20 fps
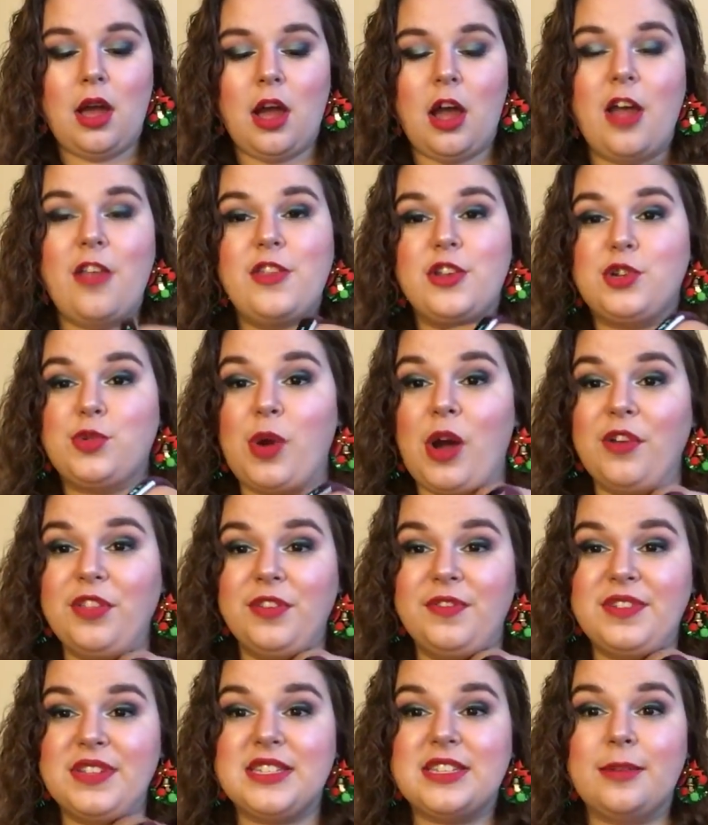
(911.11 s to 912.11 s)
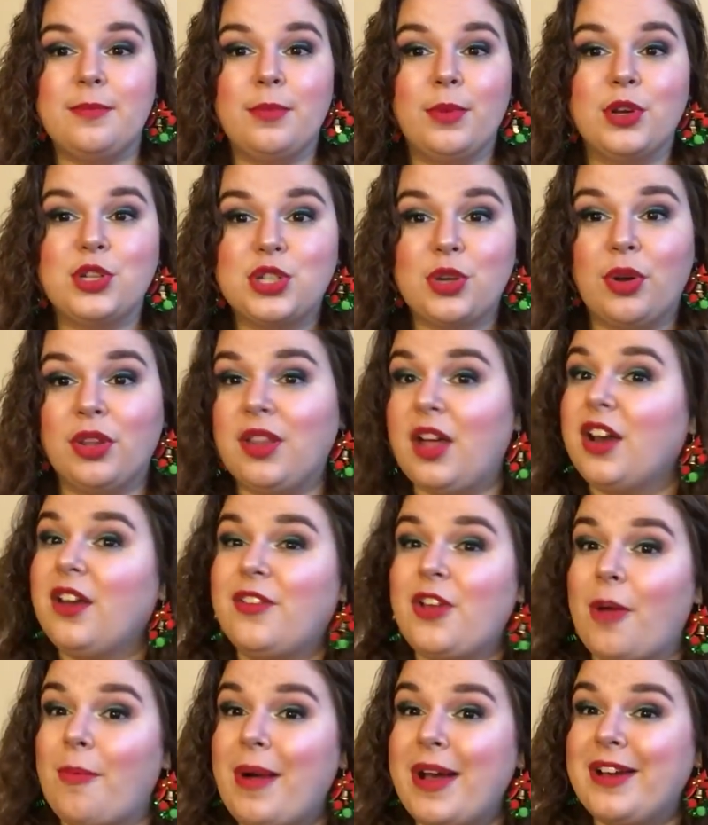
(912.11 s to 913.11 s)
the 12th of December, so a lot
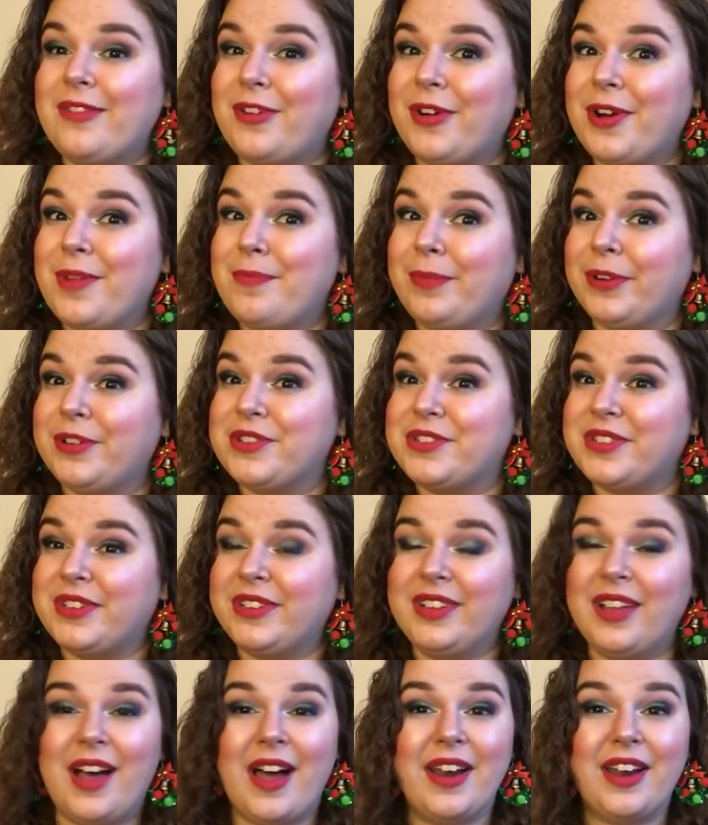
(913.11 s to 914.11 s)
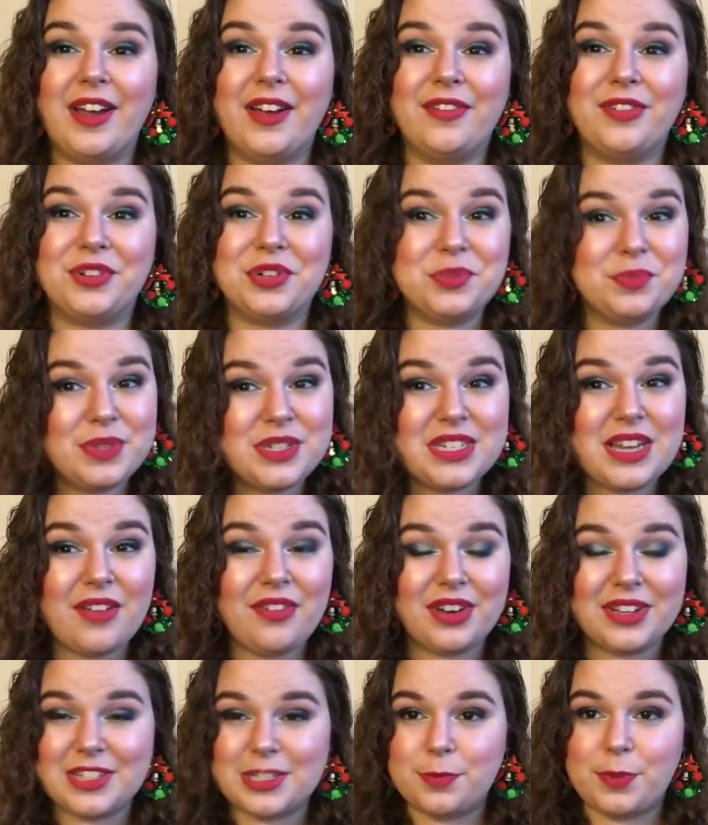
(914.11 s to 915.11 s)
of y'all might have already purchased a lot of Christmas
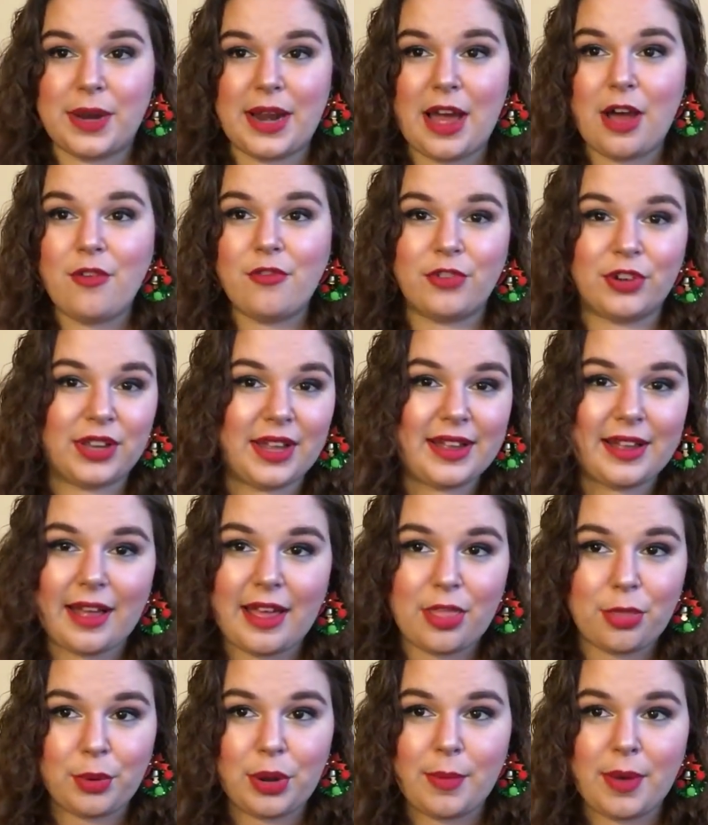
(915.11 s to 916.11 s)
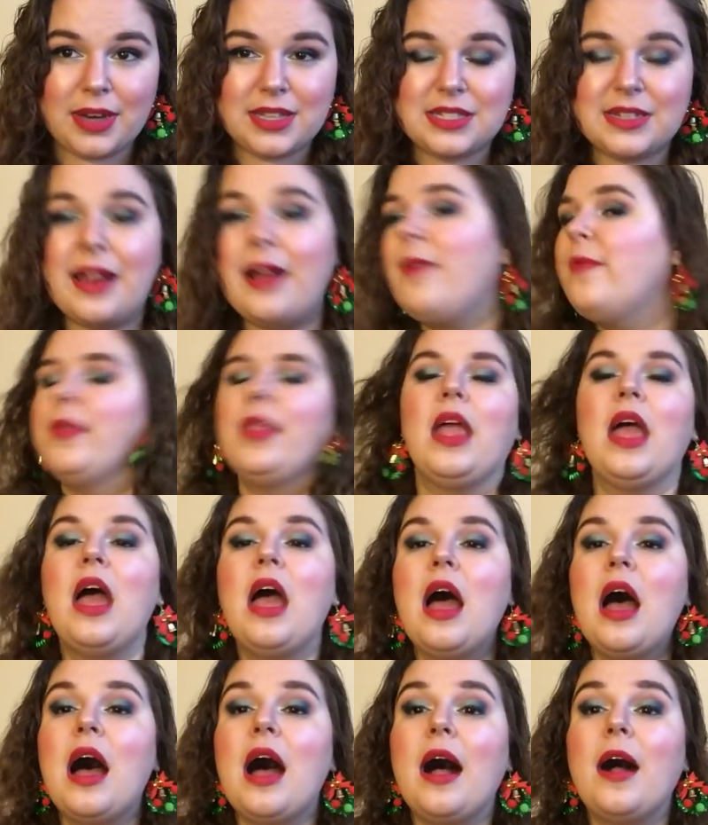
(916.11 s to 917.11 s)
stuff because it's been out for like 3 months now.
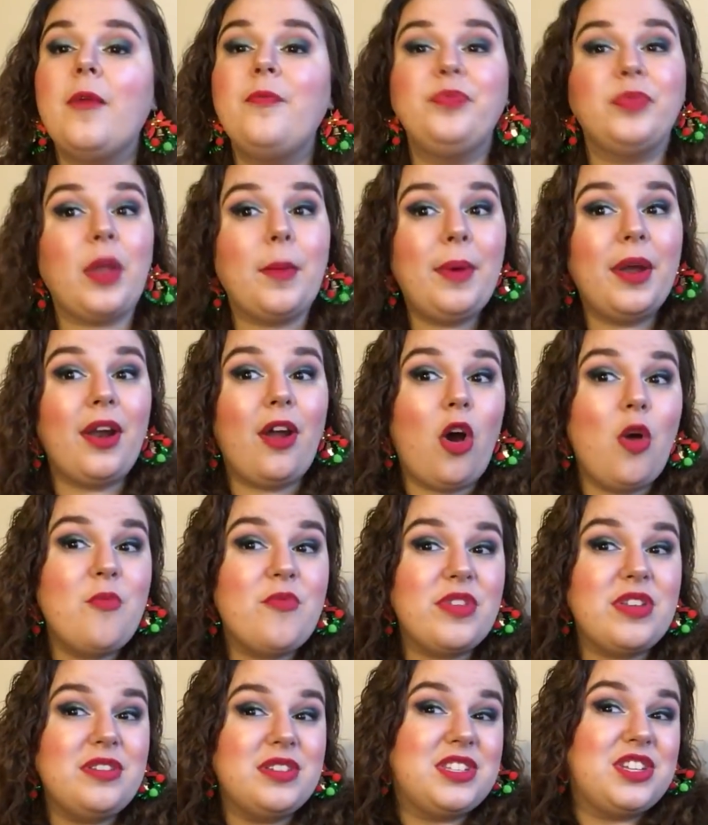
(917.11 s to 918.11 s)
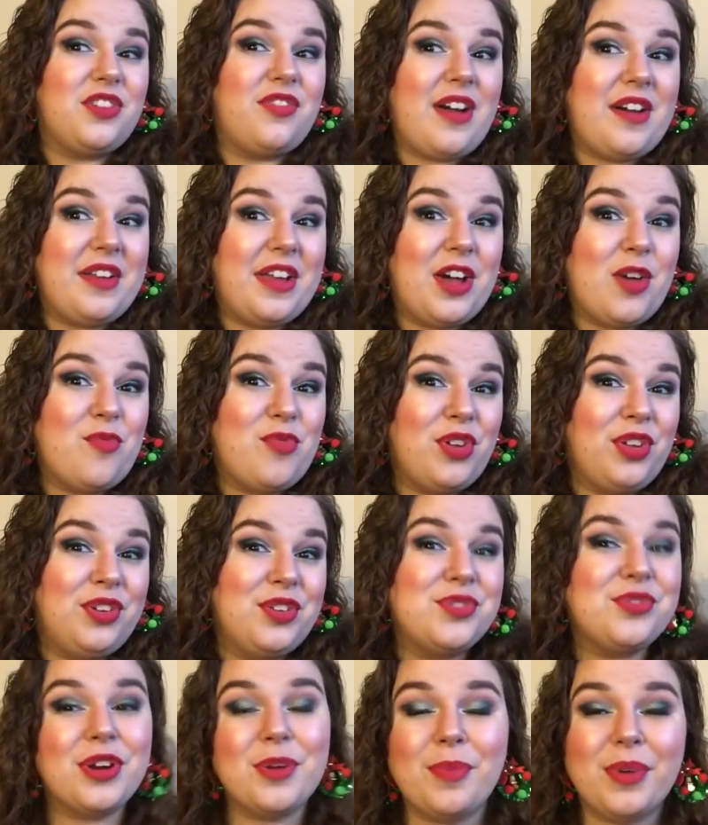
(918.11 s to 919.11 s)
But hopefully you still found it helpful
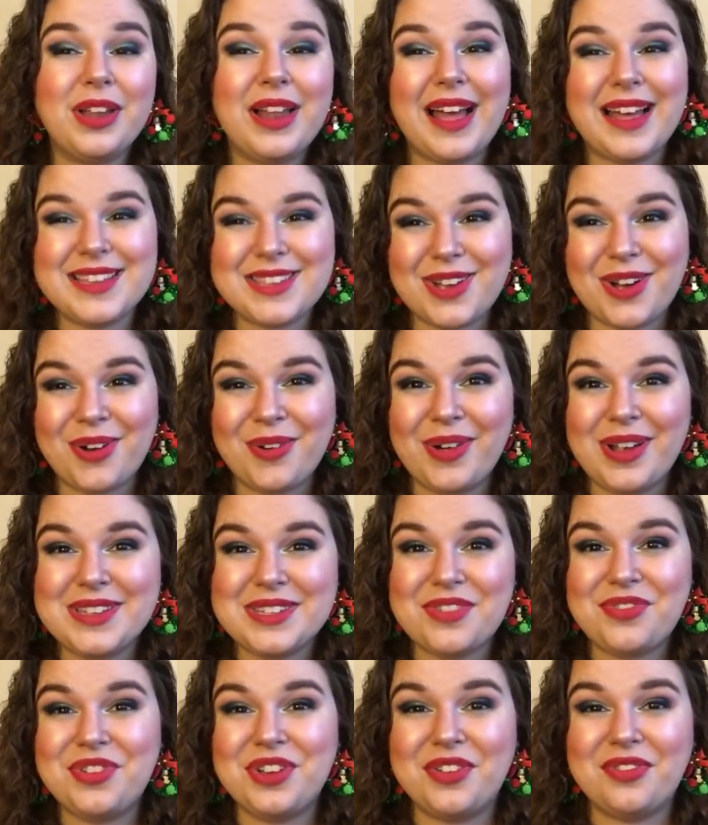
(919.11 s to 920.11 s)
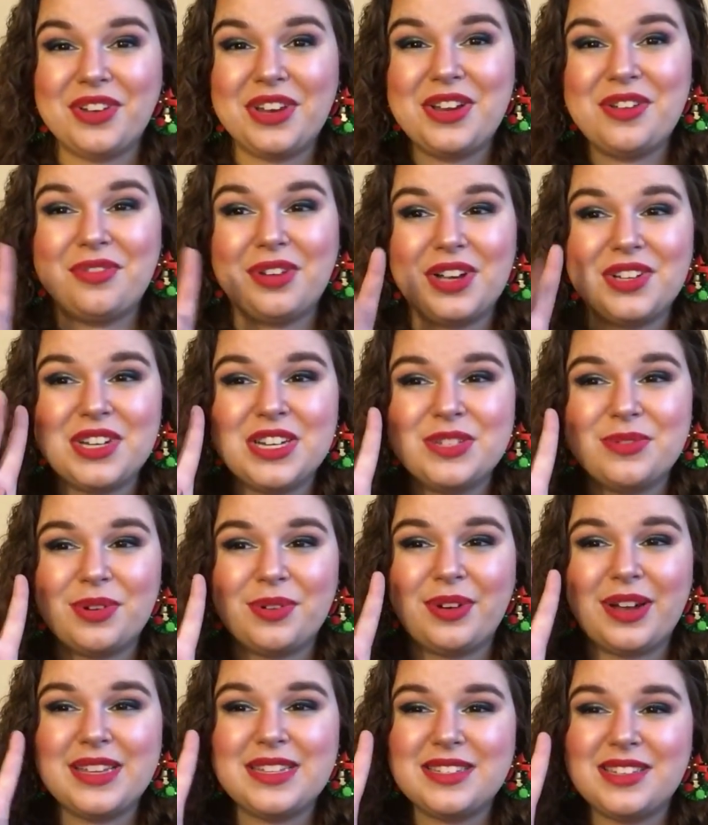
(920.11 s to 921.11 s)
and enjoyable. As always, if you have any questions,
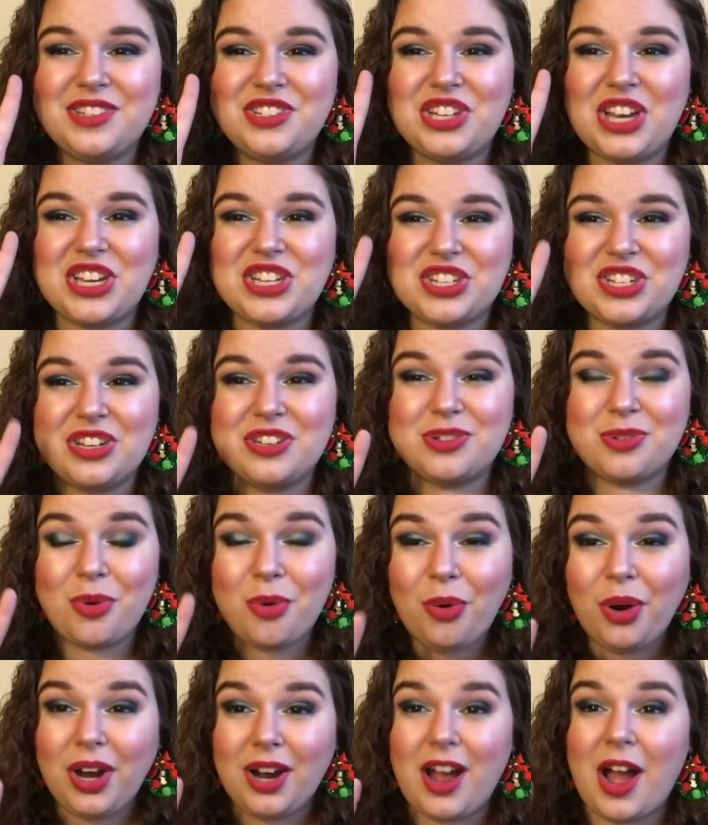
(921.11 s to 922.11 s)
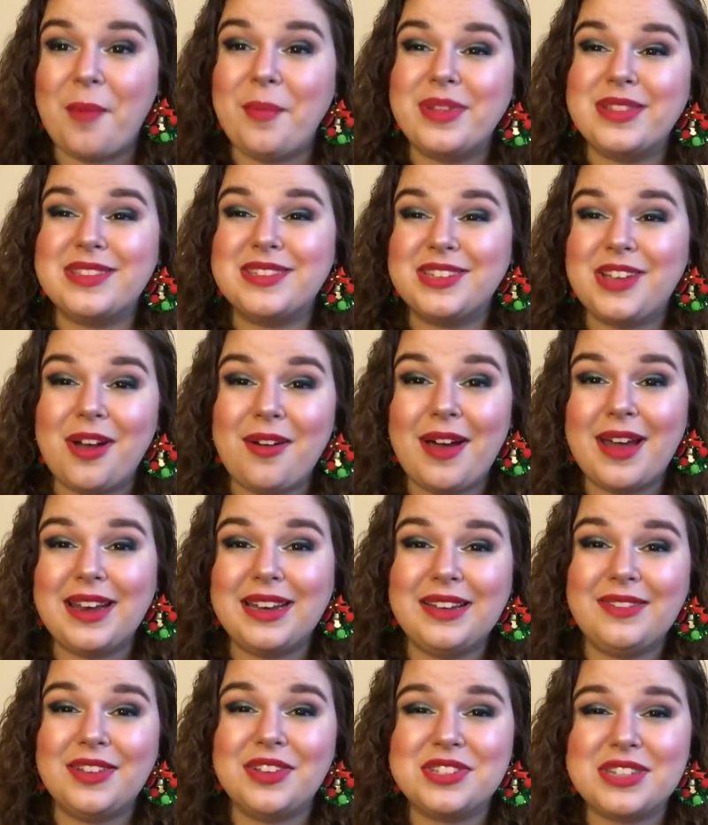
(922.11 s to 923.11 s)
requests, suggestions, or comments, go ahead
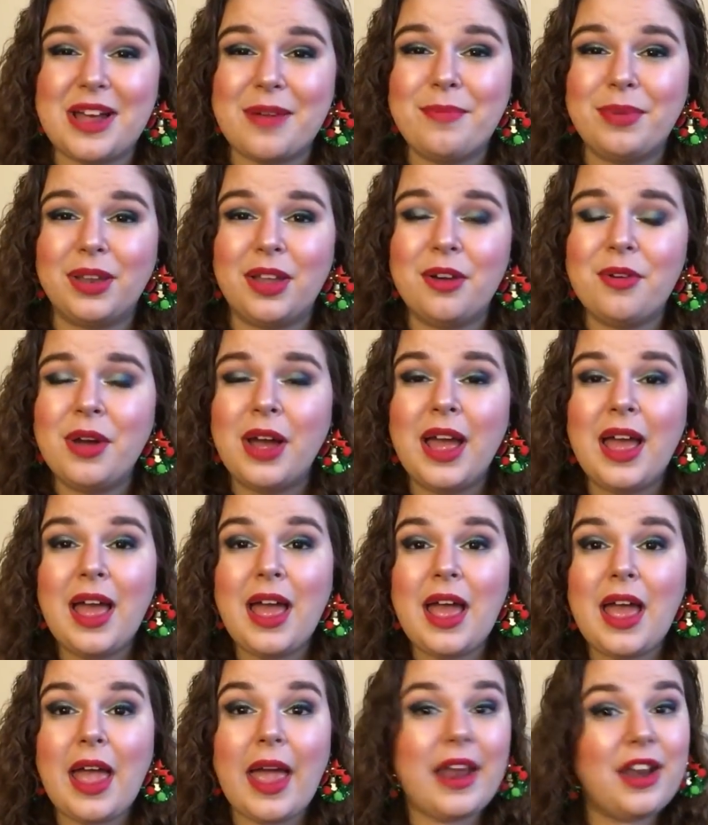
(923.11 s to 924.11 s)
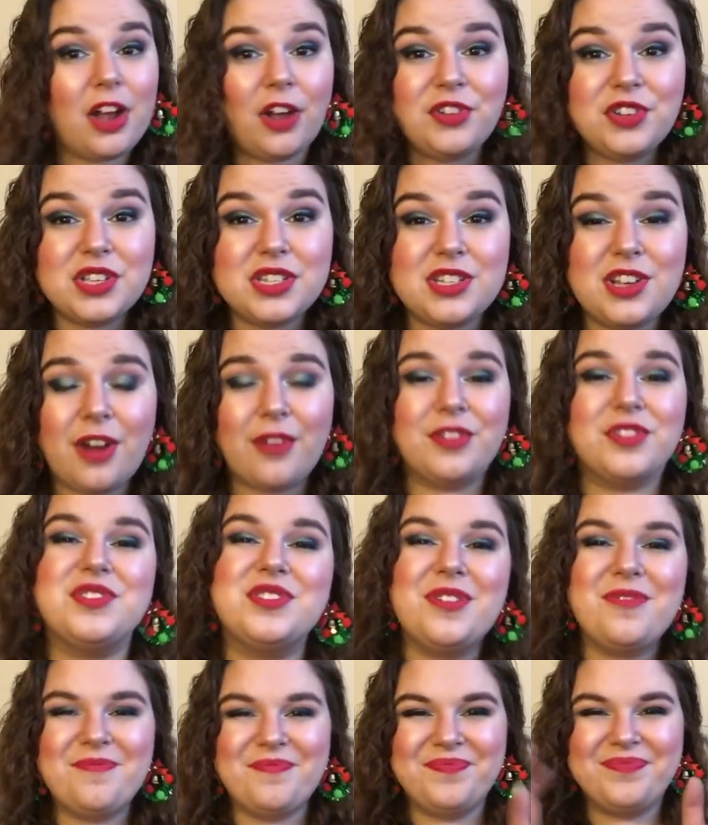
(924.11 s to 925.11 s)
and leave those down below. And I'll just see you all real
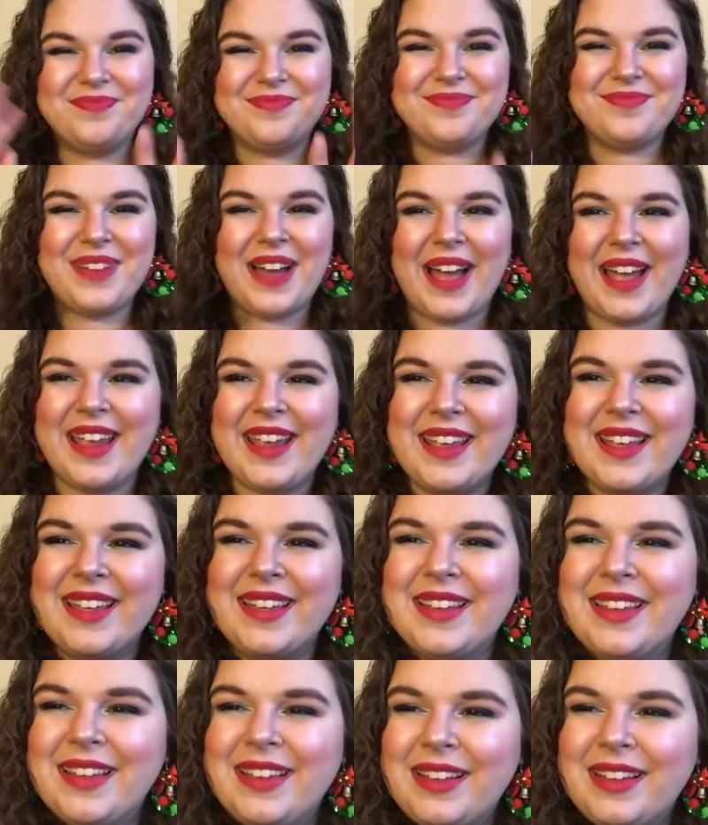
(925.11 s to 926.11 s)
soon. Bye.